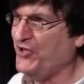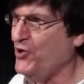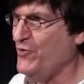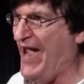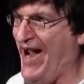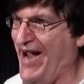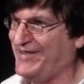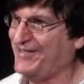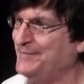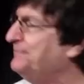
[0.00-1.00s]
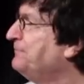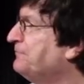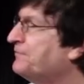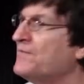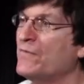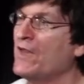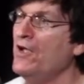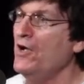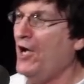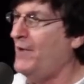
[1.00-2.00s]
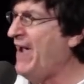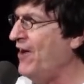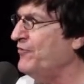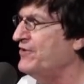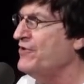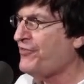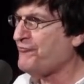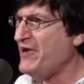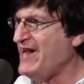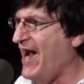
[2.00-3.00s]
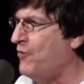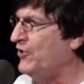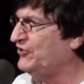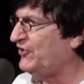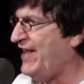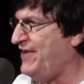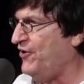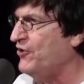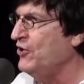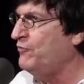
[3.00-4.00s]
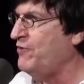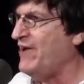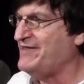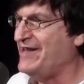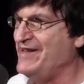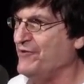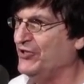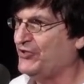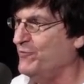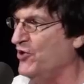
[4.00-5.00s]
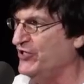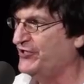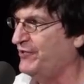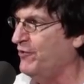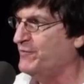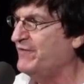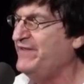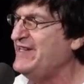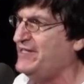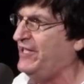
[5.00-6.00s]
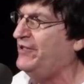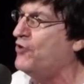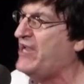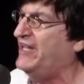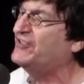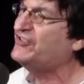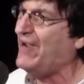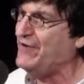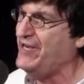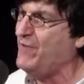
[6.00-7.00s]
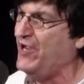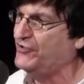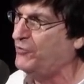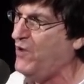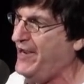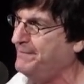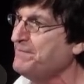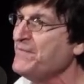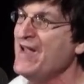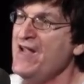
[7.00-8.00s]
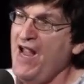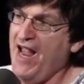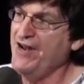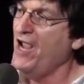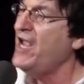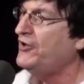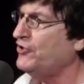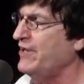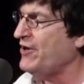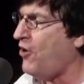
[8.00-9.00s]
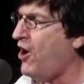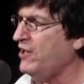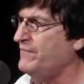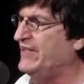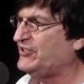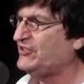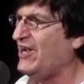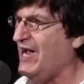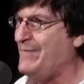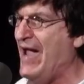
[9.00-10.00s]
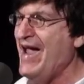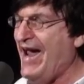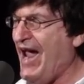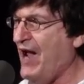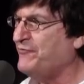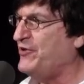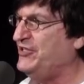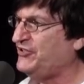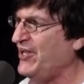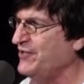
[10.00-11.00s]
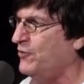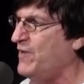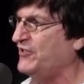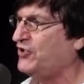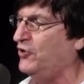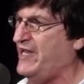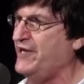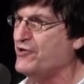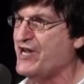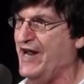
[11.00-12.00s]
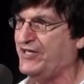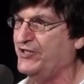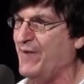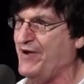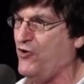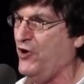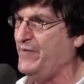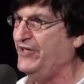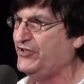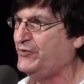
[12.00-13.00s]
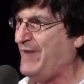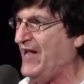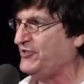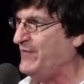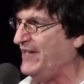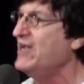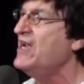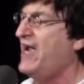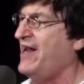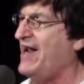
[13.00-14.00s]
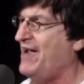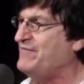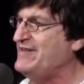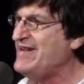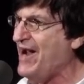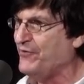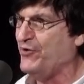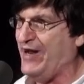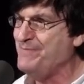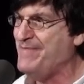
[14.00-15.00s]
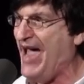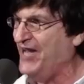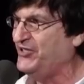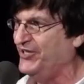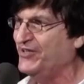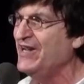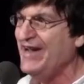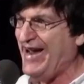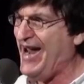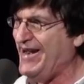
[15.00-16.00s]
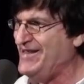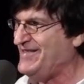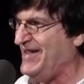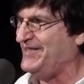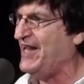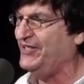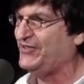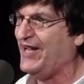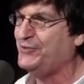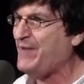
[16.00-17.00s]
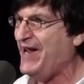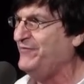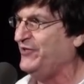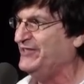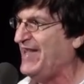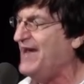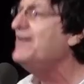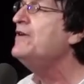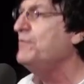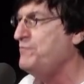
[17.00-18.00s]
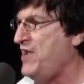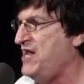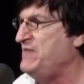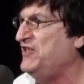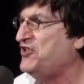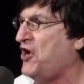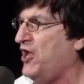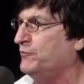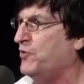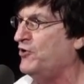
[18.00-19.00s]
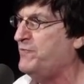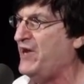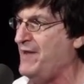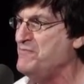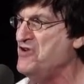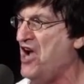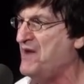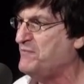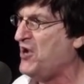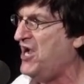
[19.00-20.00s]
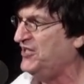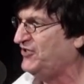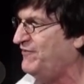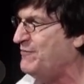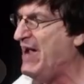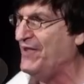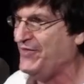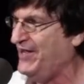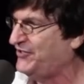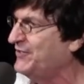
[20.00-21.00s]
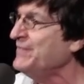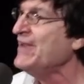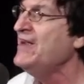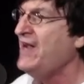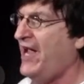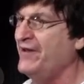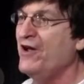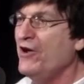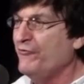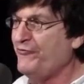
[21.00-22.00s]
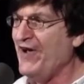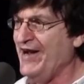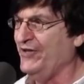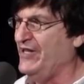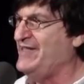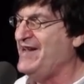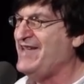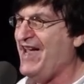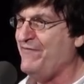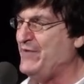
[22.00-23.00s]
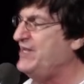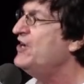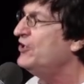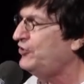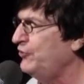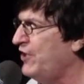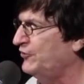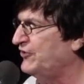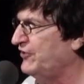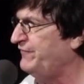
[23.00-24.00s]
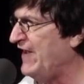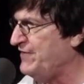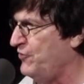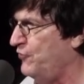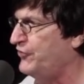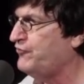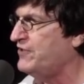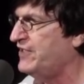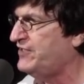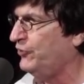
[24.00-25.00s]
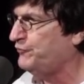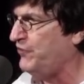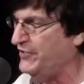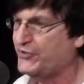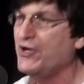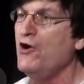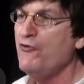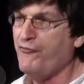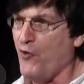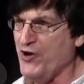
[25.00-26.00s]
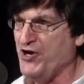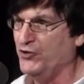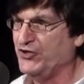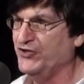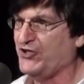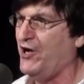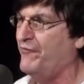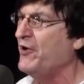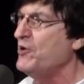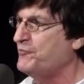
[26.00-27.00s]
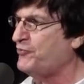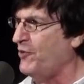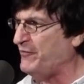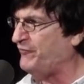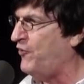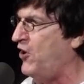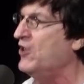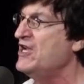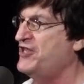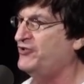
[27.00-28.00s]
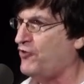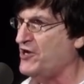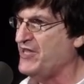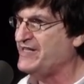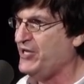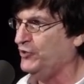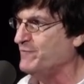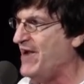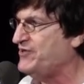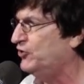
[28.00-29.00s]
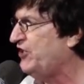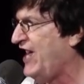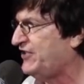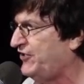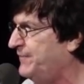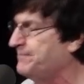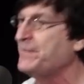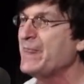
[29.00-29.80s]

do that. About 3 hours later, we were at the nearest emergency room, conveniently located 70 miles away. And during all of this time, every single muscle interconnected to my arm is spasming. And I have never imagined anything that is as painful as that. Maybe childbirth, but I'm not positive about this. And finally, they gave me 2 doses of fentanyl, the drug that killed Prince, 4 doses of propofol, the drug that killed Michael Jackson.